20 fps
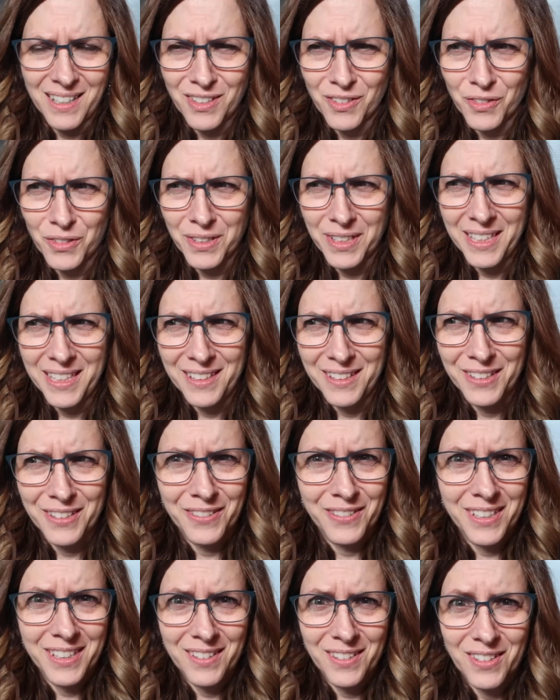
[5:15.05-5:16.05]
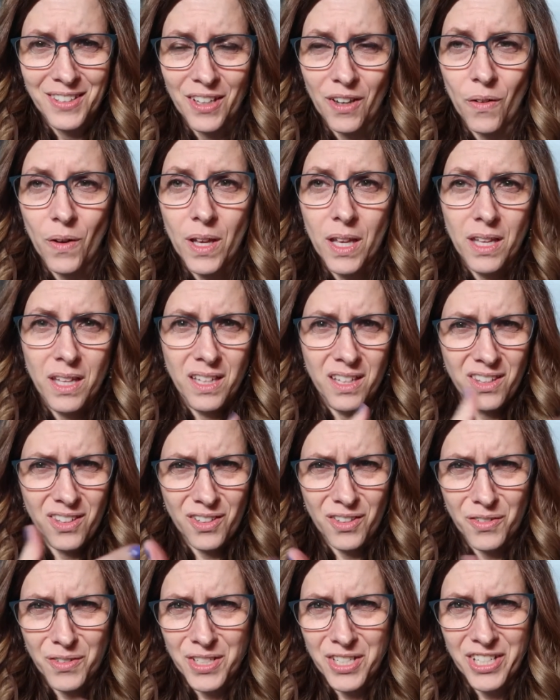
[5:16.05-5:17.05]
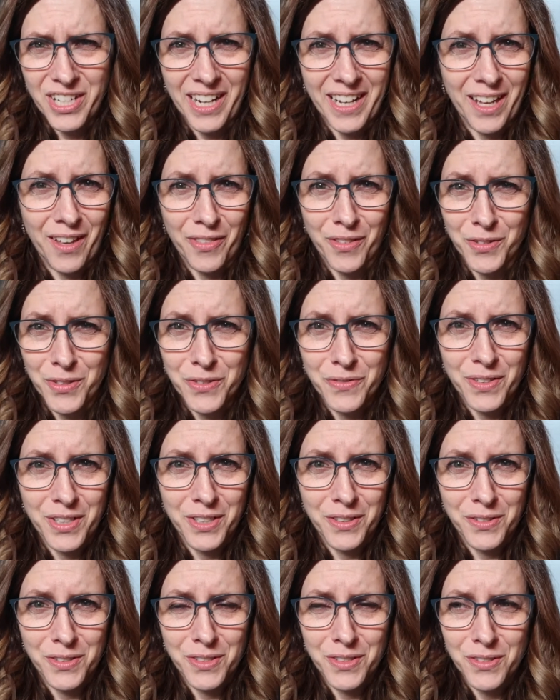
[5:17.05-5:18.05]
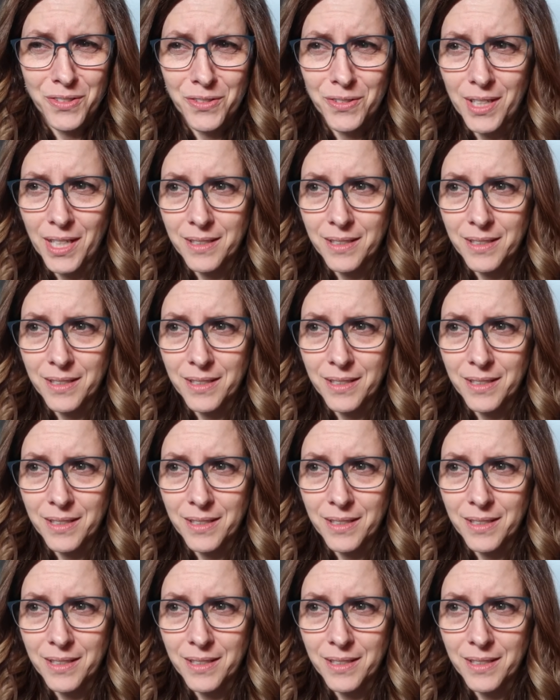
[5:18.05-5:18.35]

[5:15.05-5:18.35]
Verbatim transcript: I totally into it. So you can always check out those videos too.